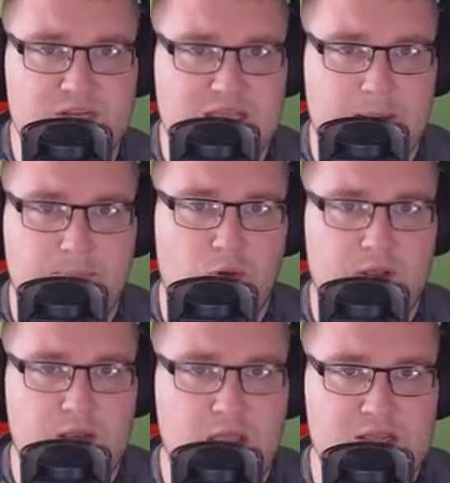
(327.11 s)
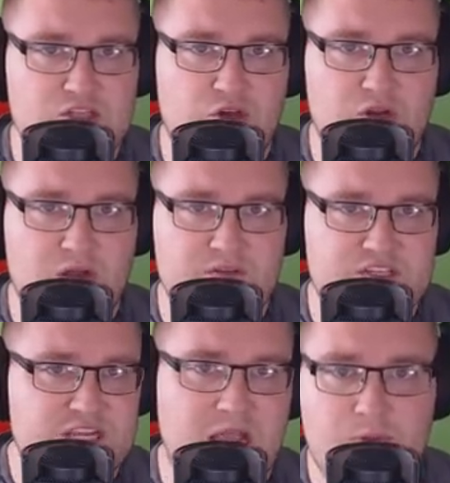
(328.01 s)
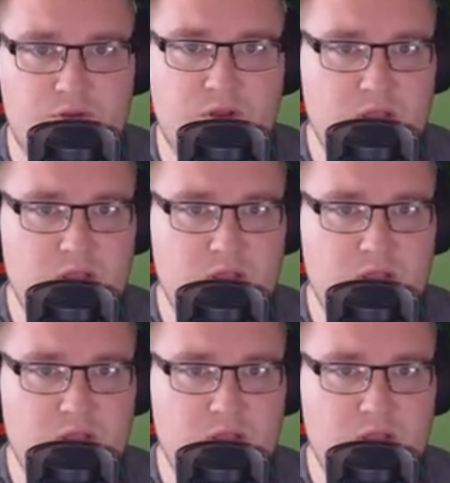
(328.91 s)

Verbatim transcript: He's like pulling a sword out of his scabbard.